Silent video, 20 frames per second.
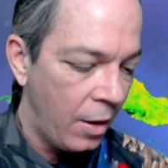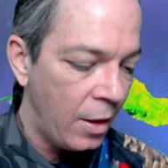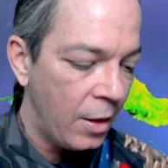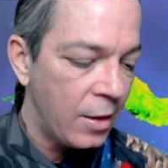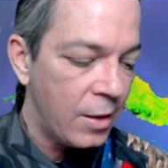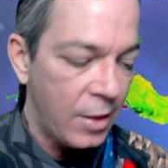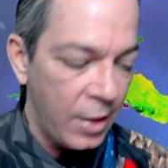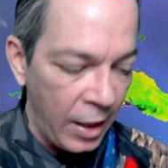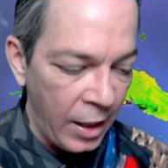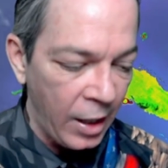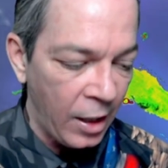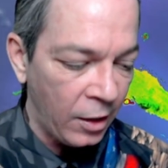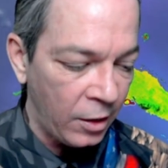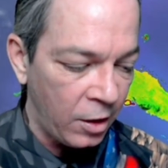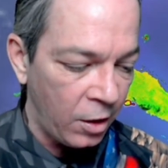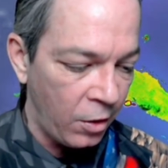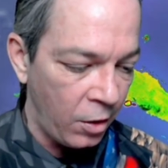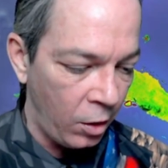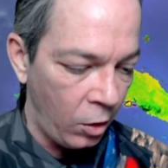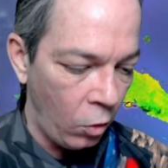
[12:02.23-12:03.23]
Sing
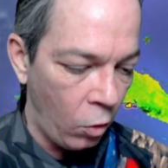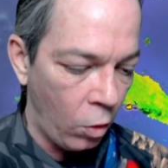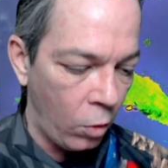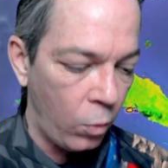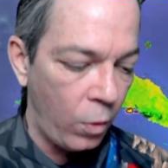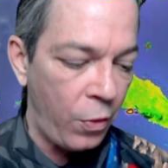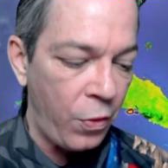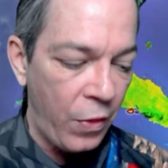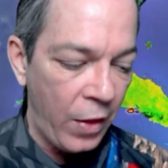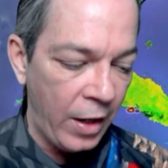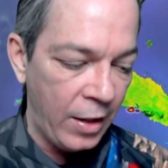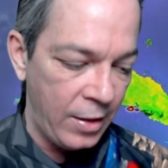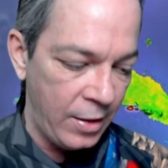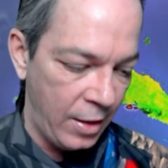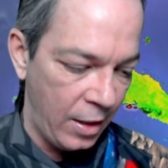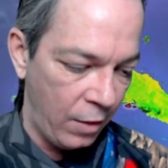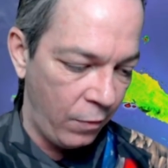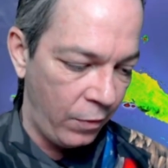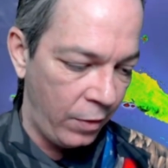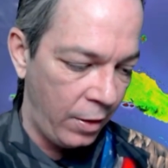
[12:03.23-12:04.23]
unto the Lord with
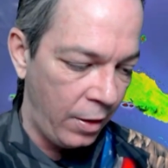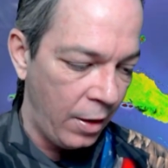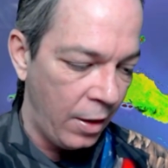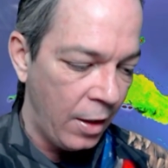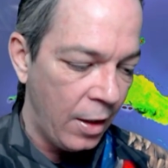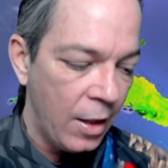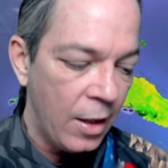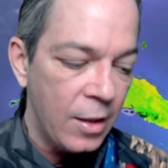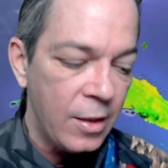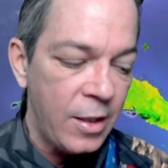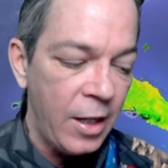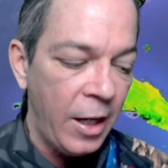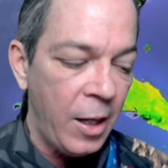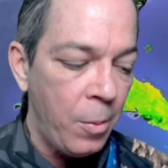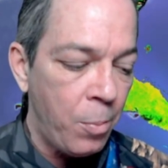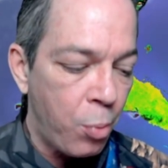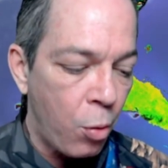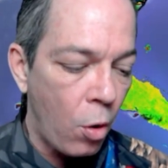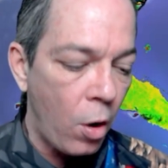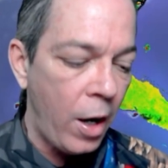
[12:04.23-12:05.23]
thanksgiving. Sing
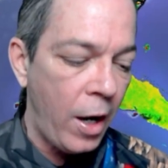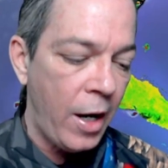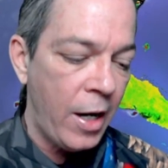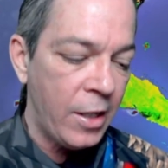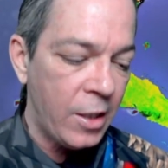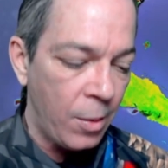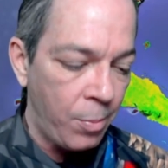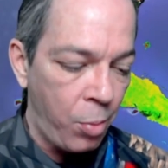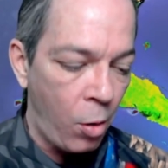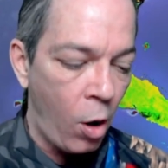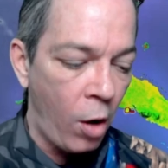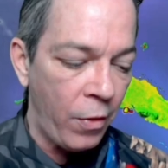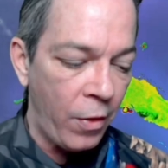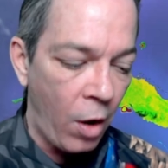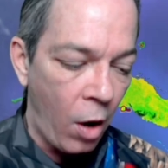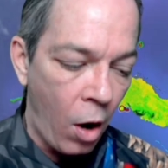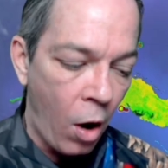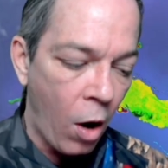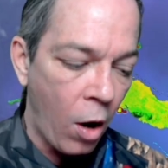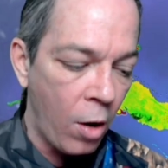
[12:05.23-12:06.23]
praise upon
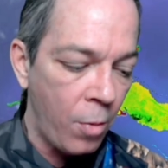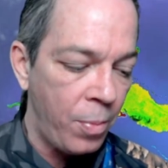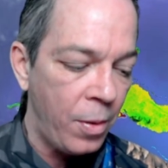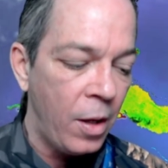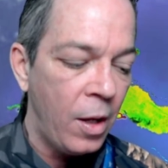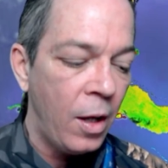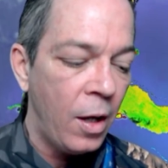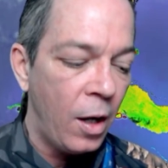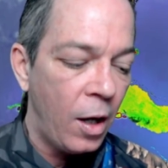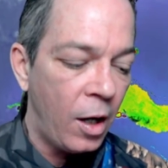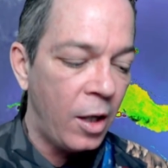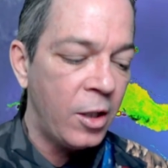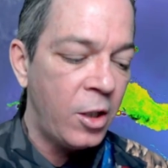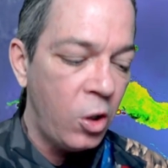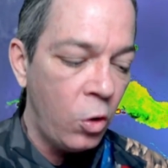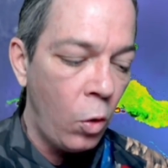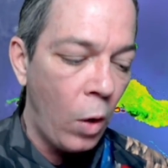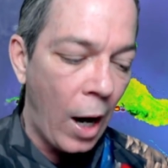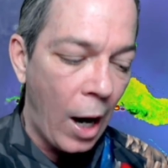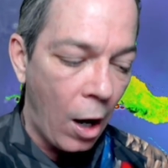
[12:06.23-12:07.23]
the harp
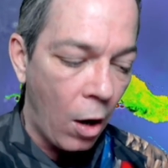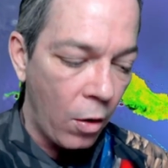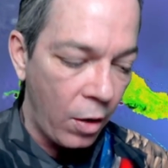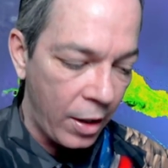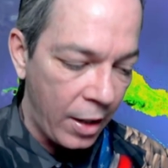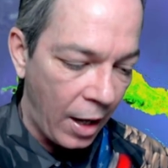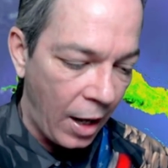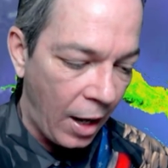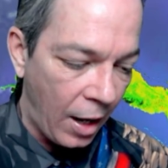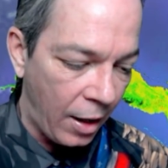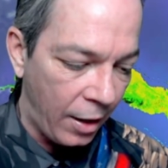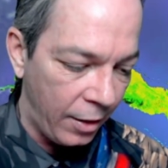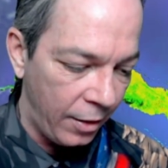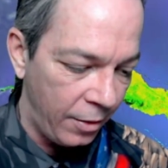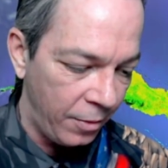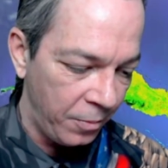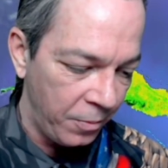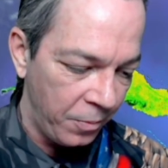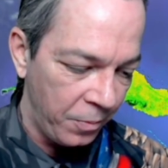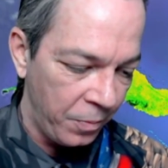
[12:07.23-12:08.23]
unto our God,
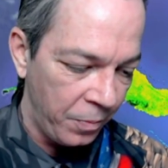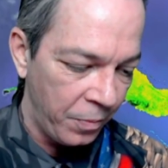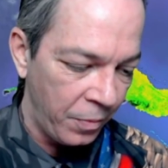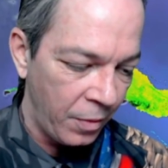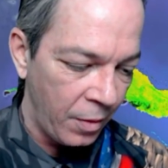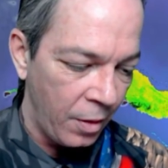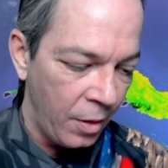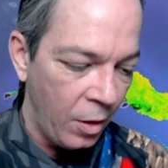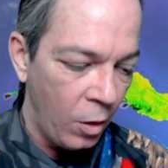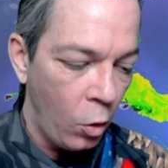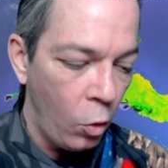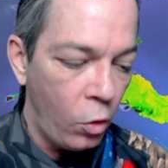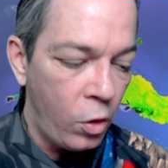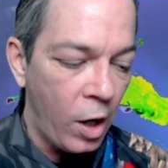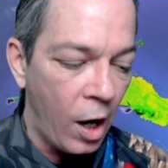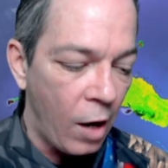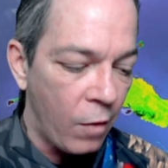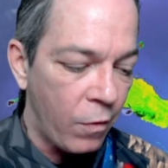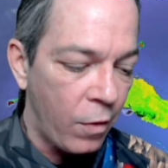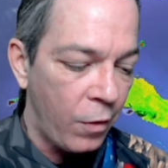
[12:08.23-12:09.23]
who
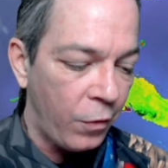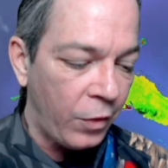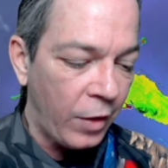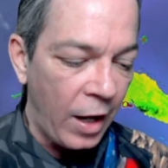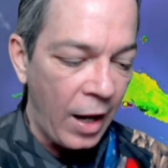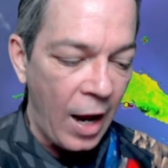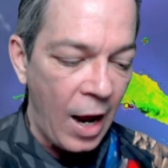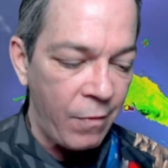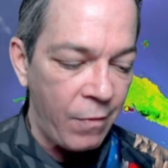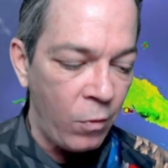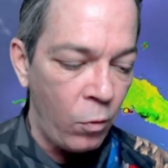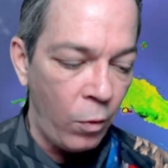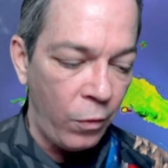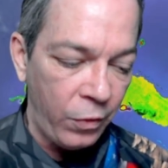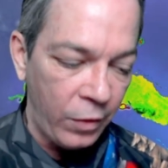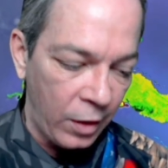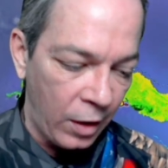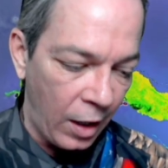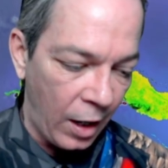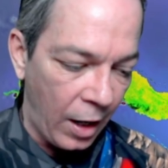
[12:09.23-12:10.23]
covereth the heaven
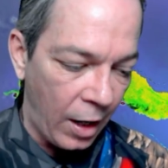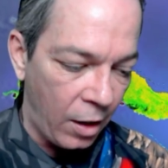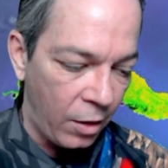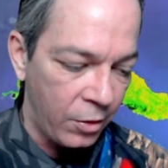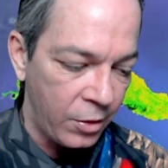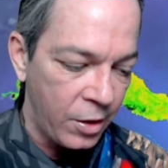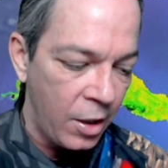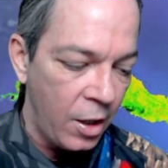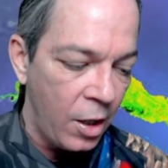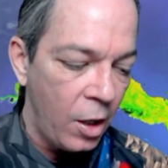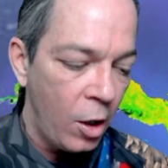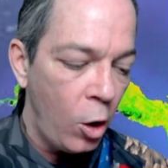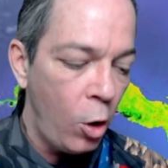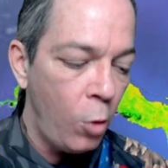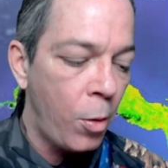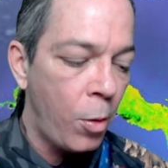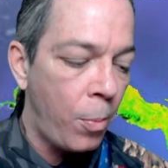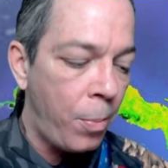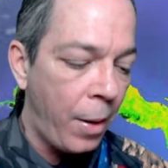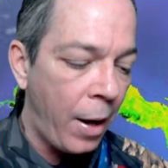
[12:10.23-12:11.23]
with clouds, who
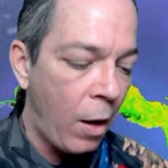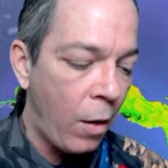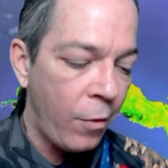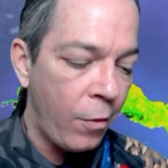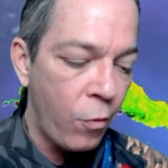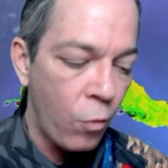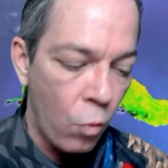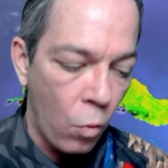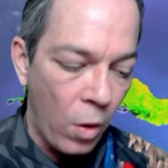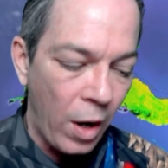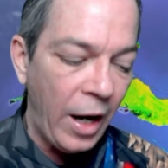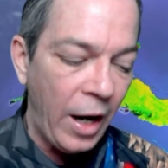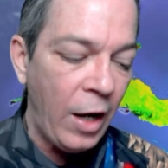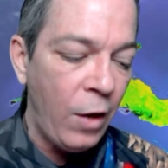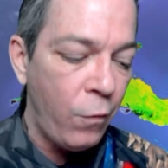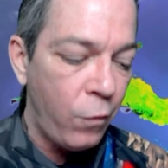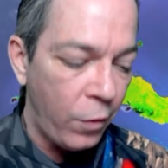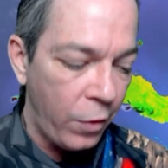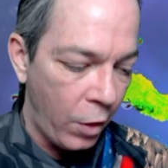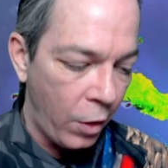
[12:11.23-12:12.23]
prepareth rain
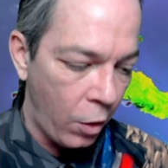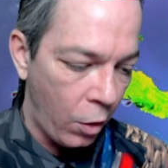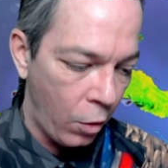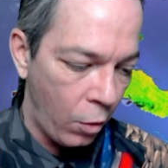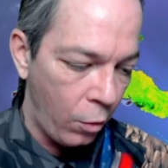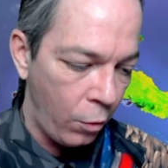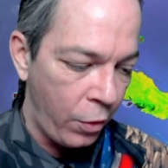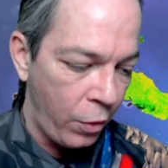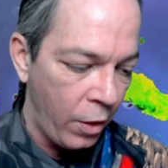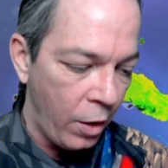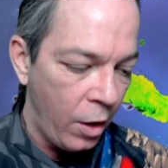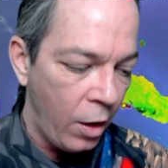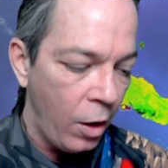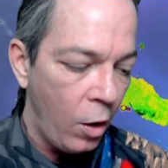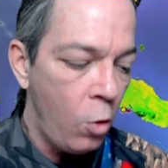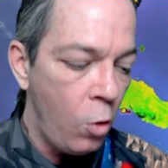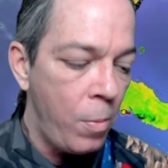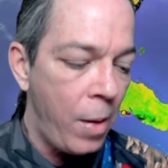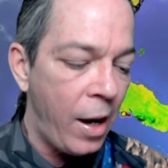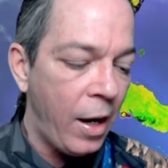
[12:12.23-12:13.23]
for the earth,
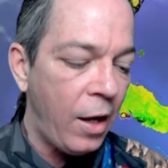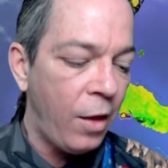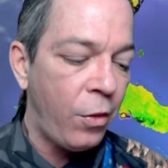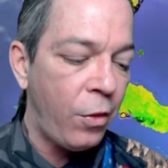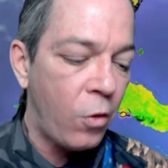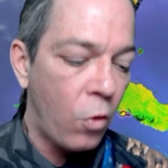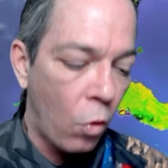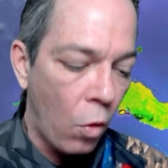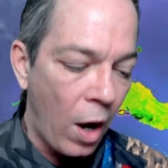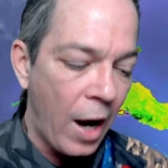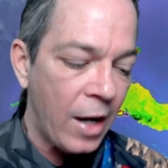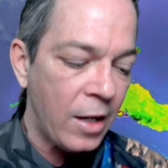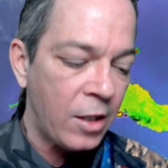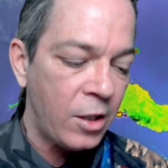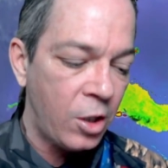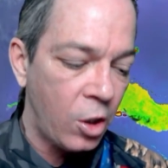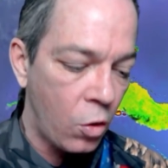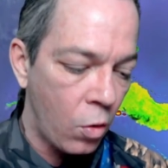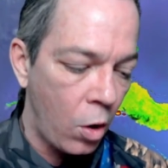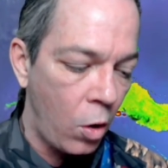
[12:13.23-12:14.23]
who maketh grass
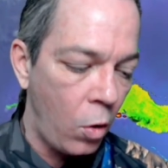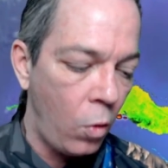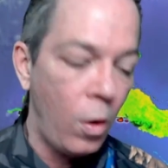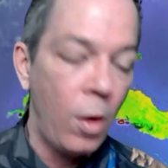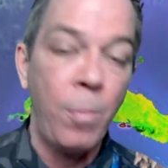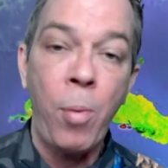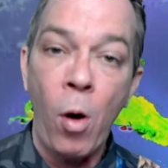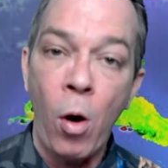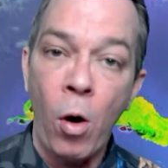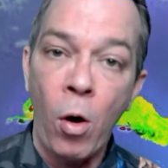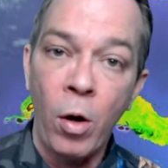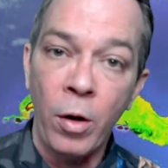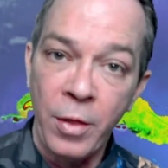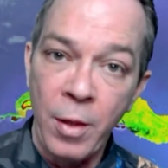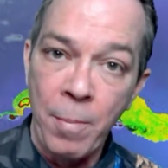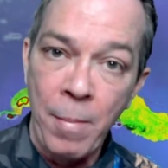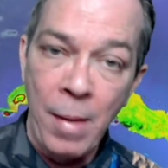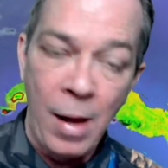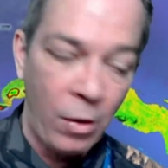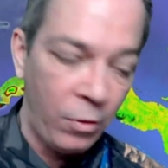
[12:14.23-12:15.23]
to grow upon
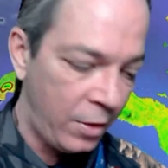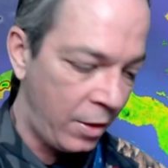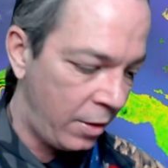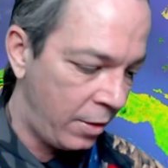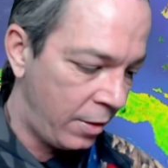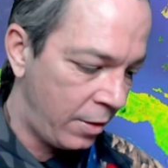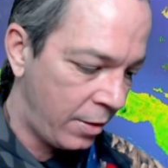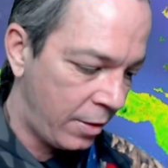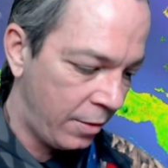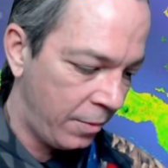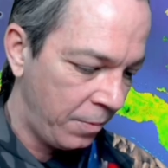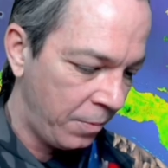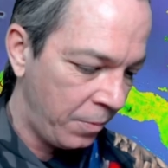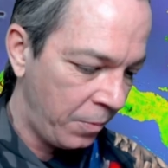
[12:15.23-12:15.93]
the mountains.